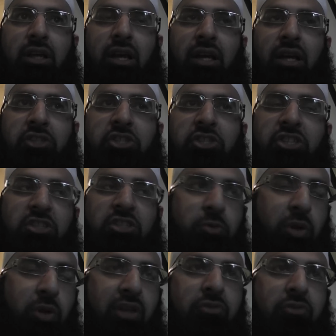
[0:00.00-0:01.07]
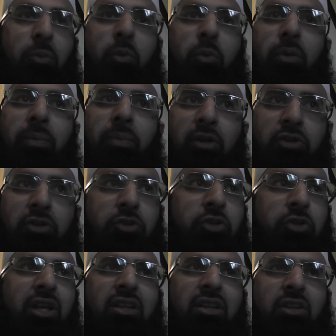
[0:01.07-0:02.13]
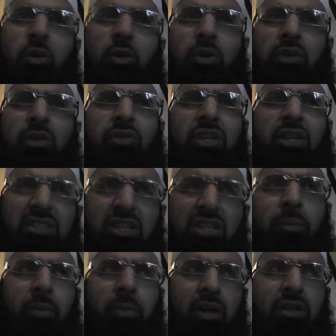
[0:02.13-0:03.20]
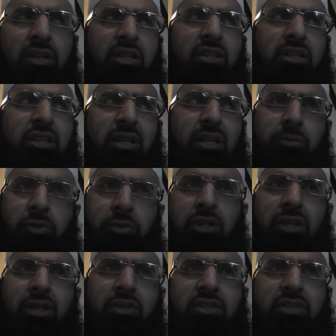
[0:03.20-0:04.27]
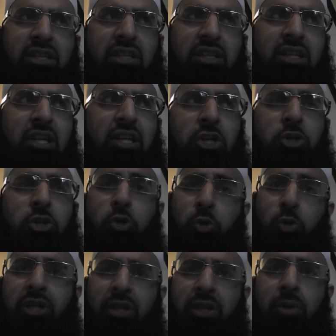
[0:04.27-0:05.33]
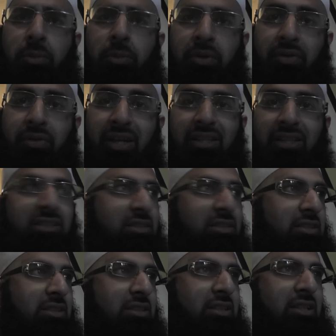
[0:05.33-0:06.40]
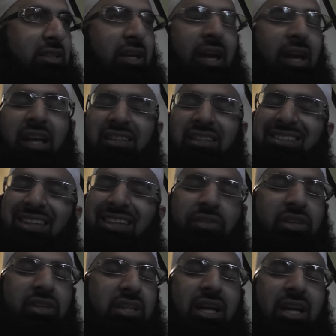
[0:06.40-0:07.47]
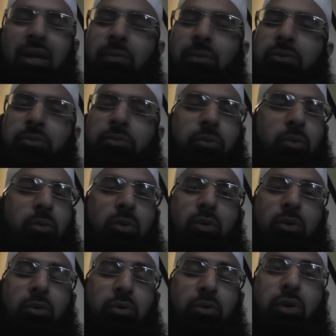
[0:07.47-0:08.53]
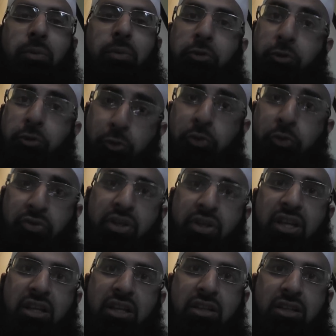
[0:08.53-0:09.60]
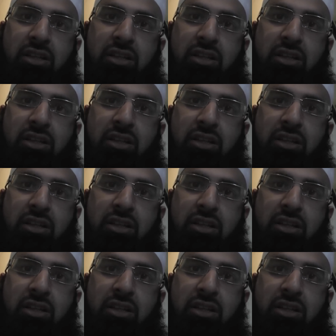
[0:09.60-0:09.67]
And she's just running from one mountain to the other. No, if he's commanded him to leave us here, surely he will provide. And seven times, whoa, you do feel it.